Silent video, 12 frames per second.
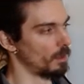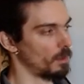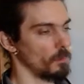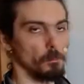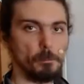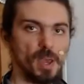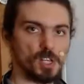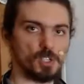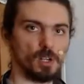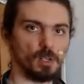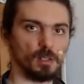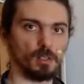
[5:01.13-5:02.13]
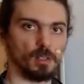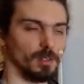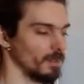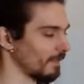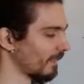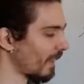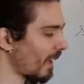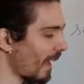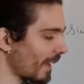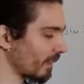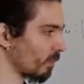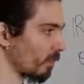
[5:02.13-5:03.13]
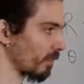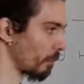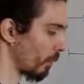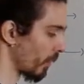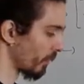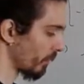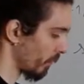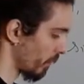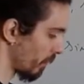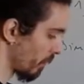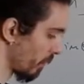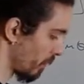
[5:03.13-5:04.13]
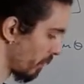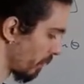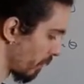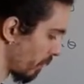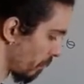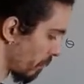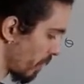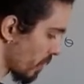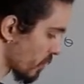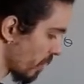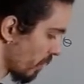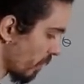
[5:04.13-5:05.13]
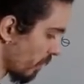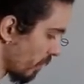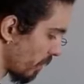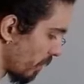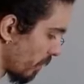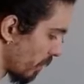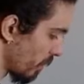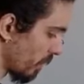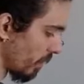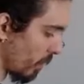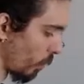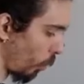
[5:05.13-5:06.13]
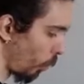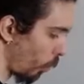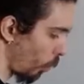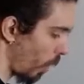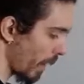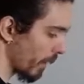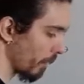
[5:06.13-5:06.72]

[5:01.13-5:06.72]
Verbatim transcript: measure the height of the point. Measure y